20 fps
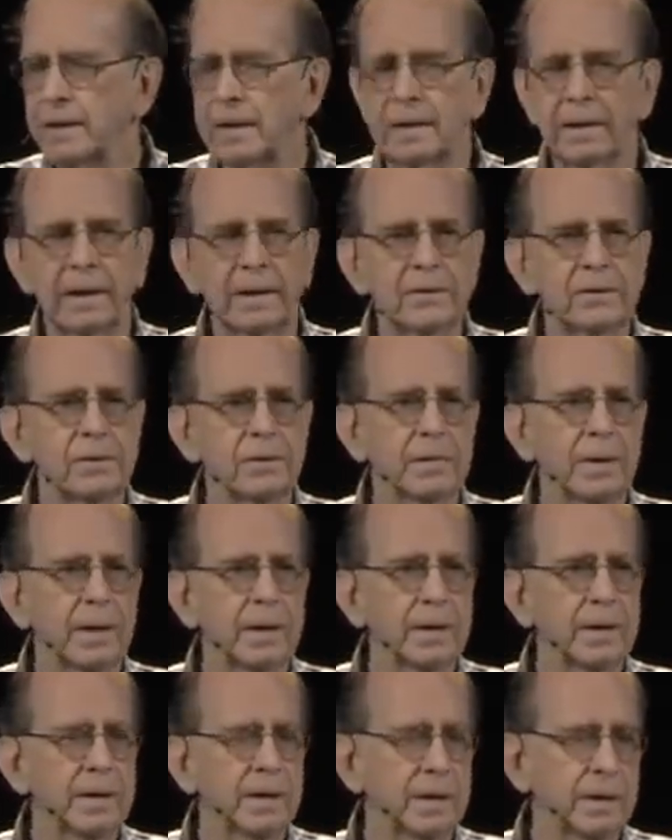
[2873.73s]
and let your
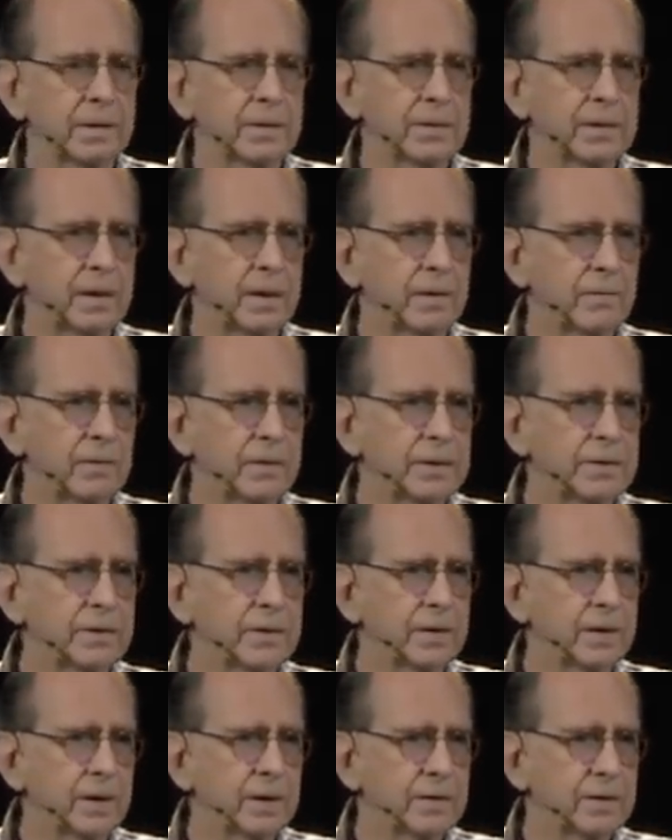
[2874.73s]
body heal itself, which
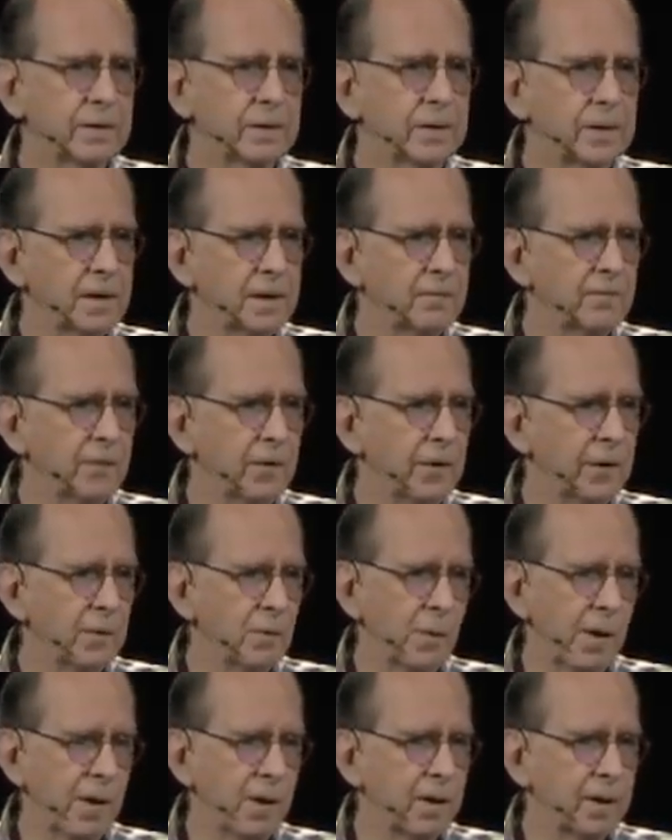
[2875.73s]
it does very
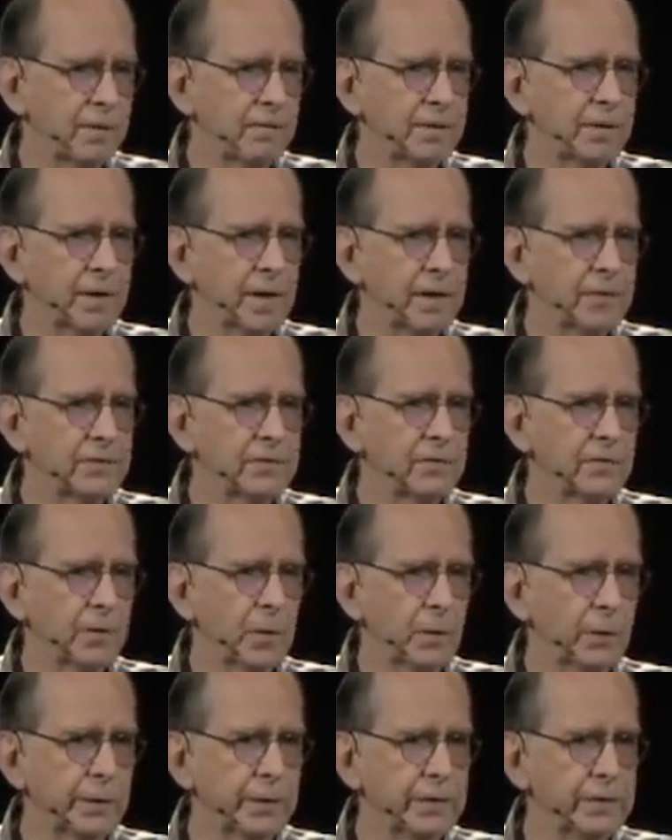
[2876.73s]
well if it has the
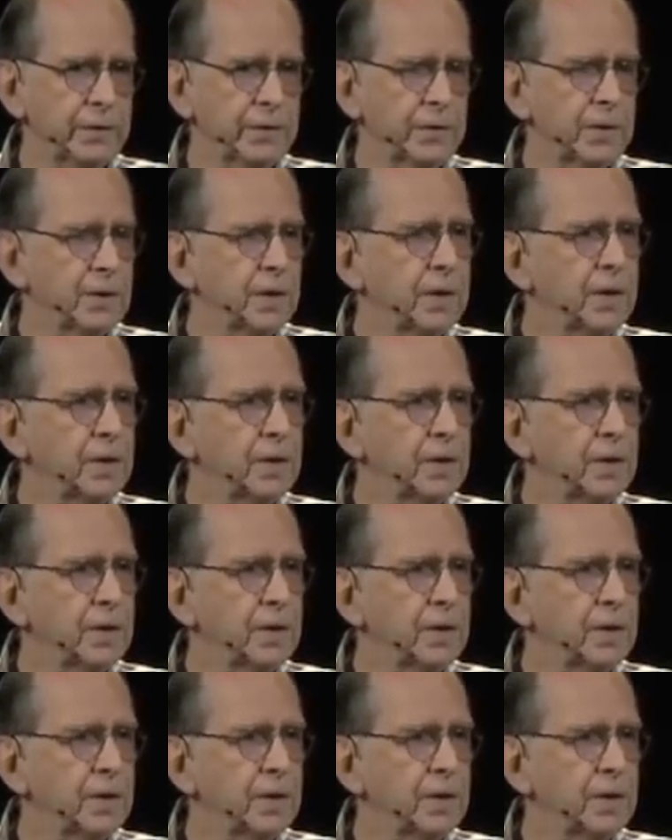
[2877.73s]
voltage,